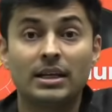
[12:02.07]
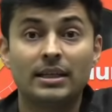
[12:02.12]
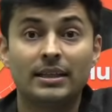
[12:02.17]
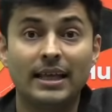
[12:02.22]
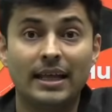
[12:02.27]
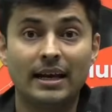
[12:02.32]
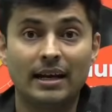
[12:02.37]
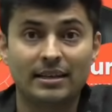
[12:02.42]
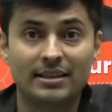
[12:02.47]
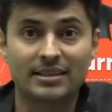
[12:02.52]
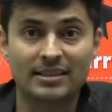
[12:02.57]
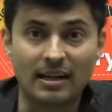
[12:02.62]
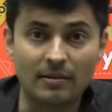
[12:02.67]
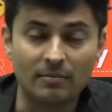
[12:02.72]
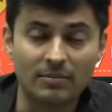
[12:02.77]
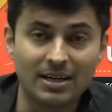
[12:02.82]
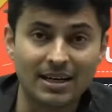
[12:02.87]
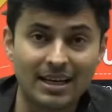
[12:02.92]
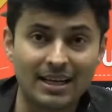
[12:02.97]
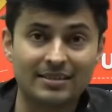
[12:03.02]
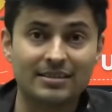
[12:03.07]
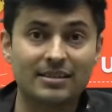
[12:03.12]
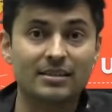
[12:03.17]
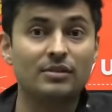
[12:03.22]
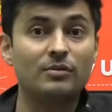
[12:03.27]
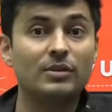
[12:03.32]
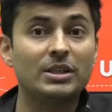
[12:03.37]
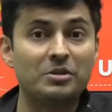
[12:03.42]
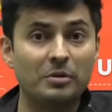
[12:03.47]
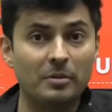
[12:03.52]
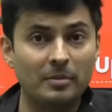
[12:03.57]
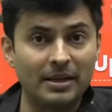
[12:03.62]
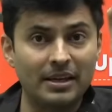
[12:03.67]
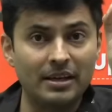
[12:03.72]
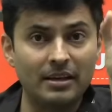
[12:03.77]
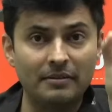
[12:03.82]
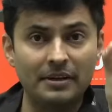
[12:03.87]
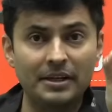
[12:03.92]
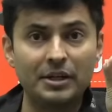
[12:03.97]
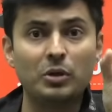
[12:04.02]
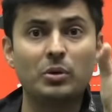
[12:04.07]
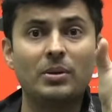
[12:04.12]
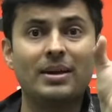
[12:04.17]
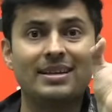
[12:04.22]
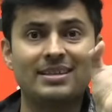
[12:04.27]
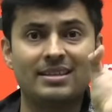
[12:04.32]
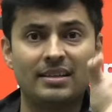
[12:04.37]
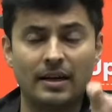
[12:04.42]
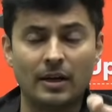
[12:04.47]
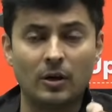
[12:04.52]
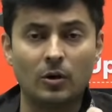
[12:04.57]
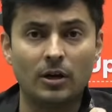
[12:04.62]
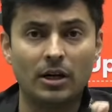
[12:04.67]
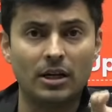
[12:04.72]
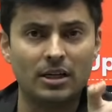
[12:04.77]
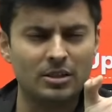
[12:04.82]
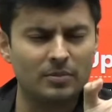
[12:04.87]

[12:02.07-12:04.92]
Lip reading: There are some classes which will be given to you as recorded,